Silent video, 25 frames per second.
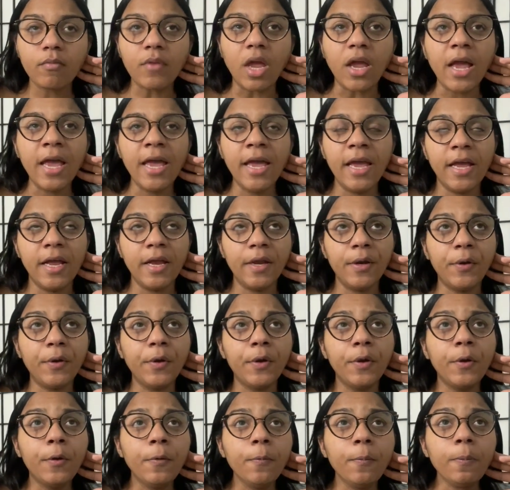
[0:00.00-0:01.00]
And
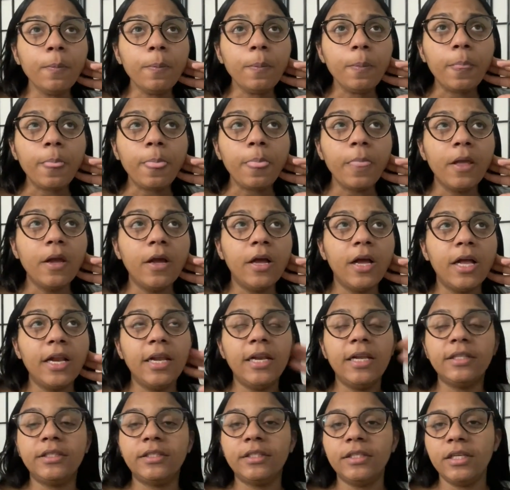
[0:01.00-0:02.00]

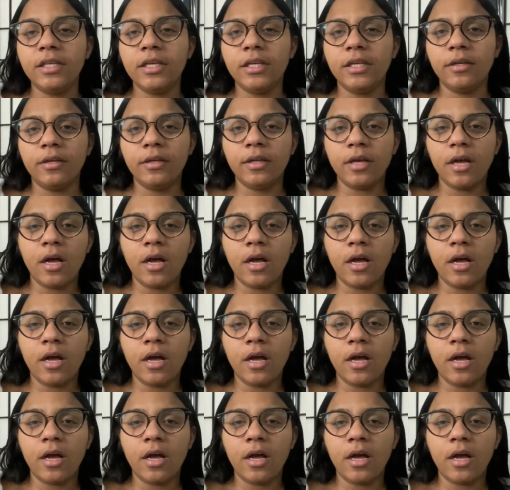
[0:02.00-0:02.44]
let's see,